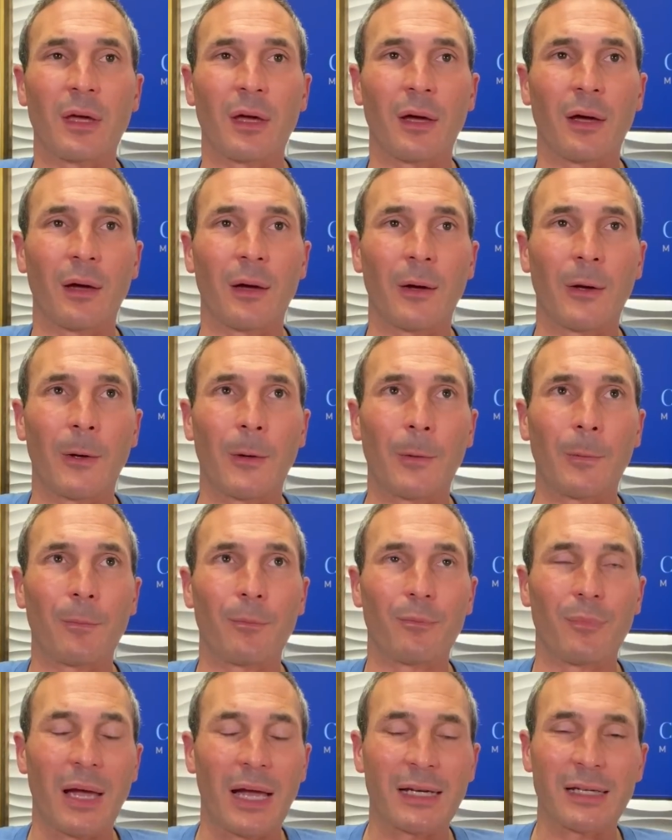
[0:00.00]

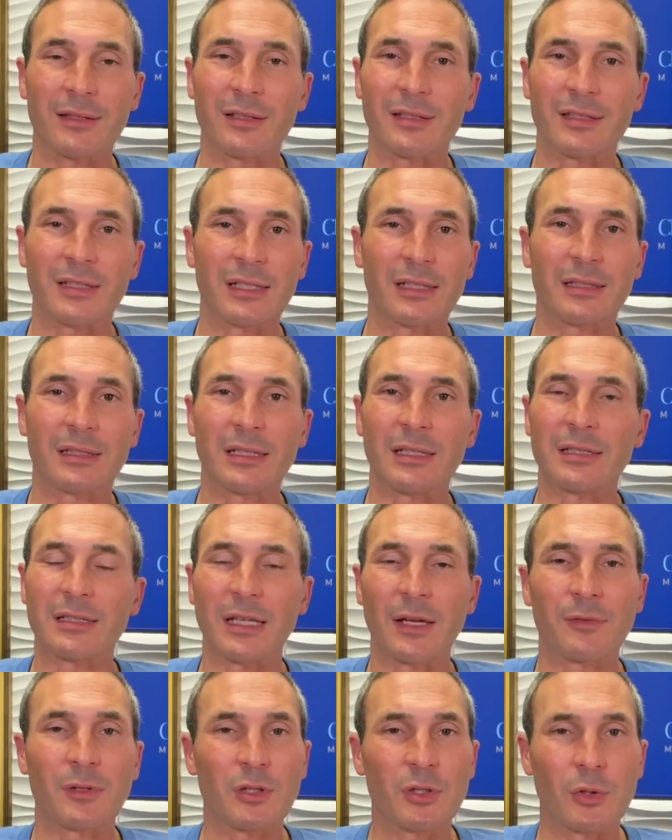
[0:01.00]
um, back in the 60s, 70s.